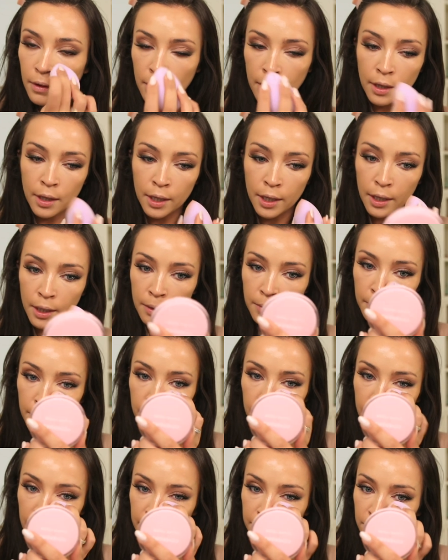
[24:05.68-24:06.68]
And
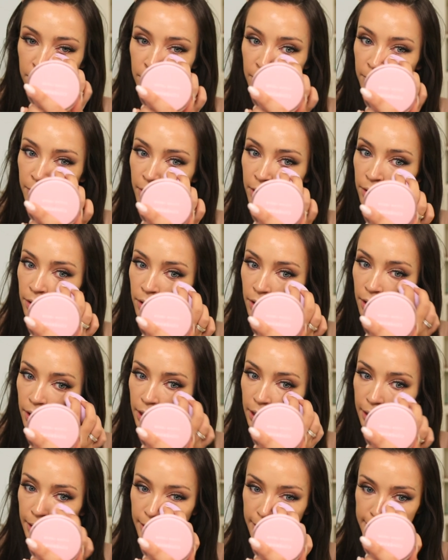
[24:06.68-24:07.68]
my Beauty Blender
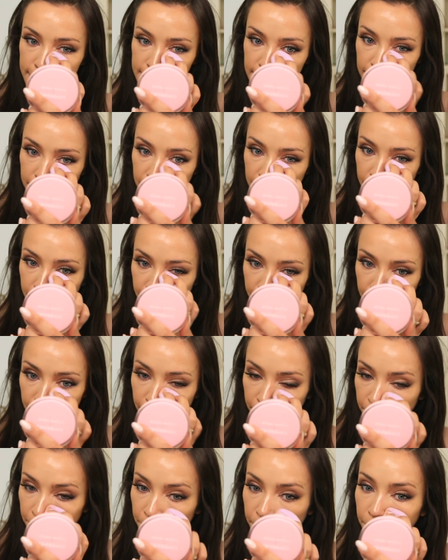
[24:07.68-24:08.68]
is
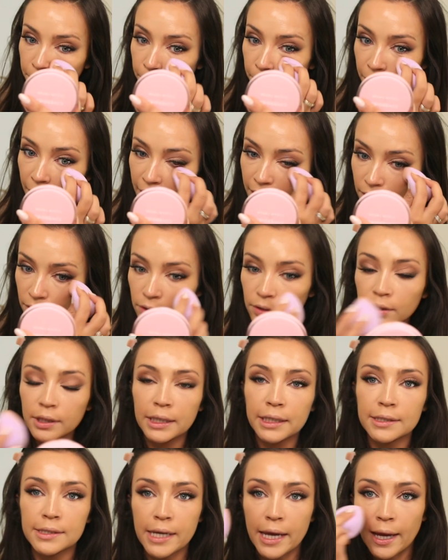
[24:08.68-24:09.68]

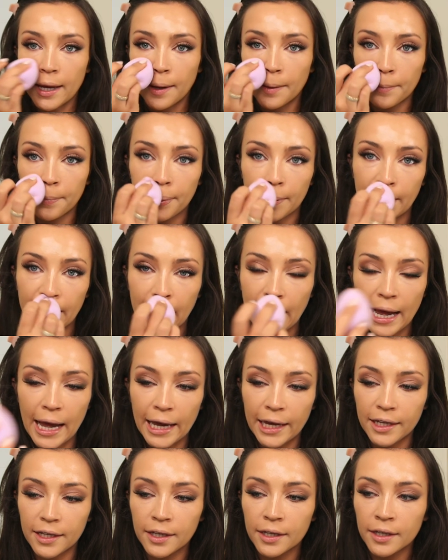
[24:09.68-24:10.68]
barely damp. Like
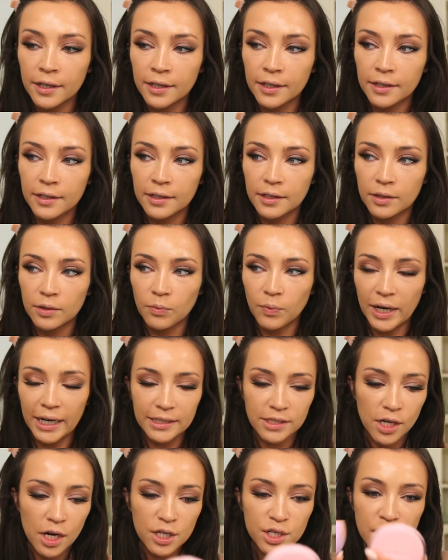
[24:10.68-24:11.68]
I, when I
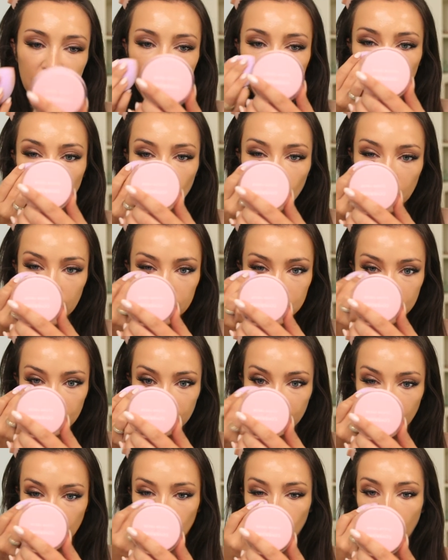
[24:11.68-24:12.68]
touch it, I don't want it to
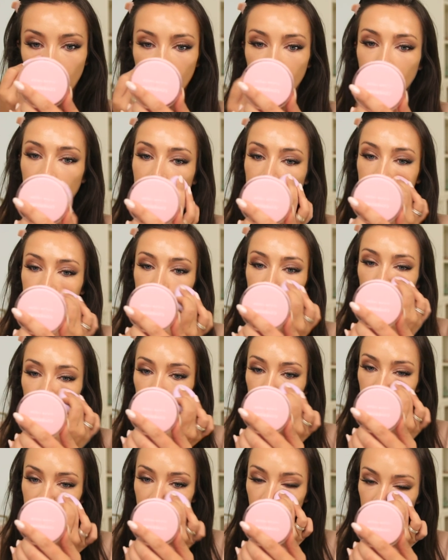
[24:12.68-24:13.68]
feel wet. I
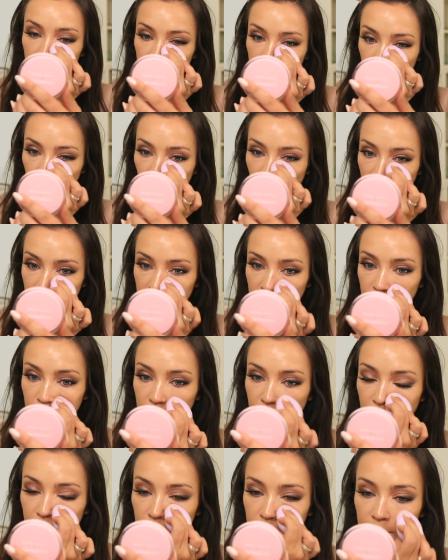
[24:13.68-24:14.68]
don't like a really wet Beauty
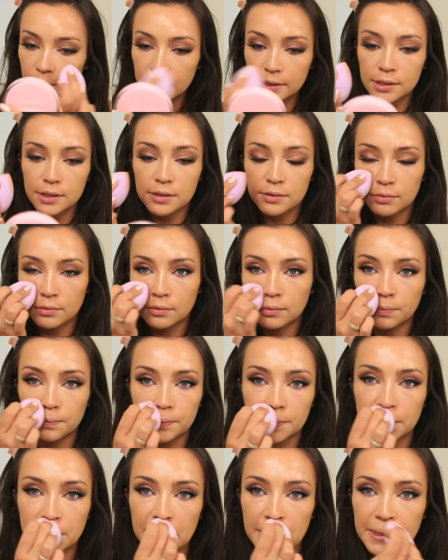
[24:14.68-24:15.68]
Blender because it's
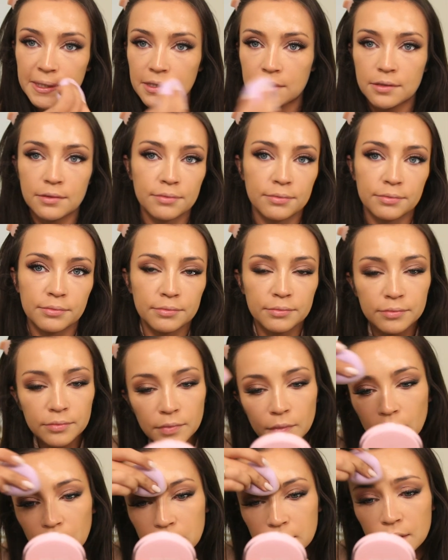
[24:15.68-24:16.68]
just,
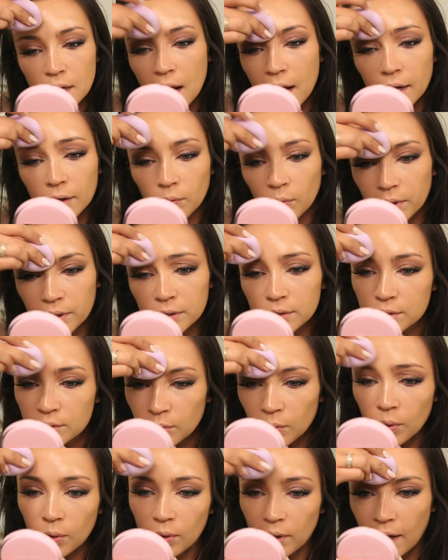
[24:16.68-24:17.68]
it's not going to do
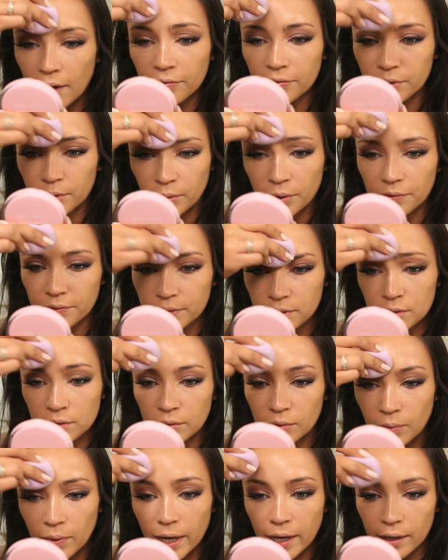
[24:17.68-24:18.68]
a whole lot for you if it's
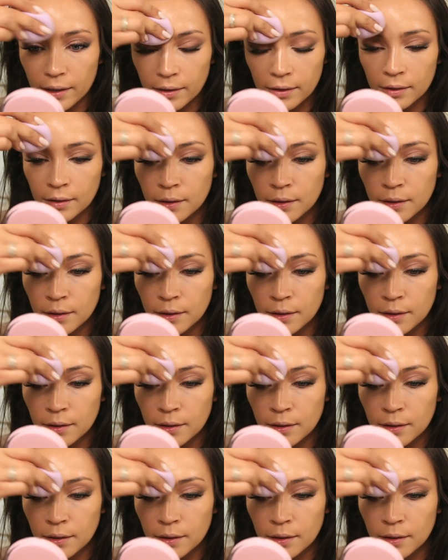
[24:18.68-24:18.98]
too wet.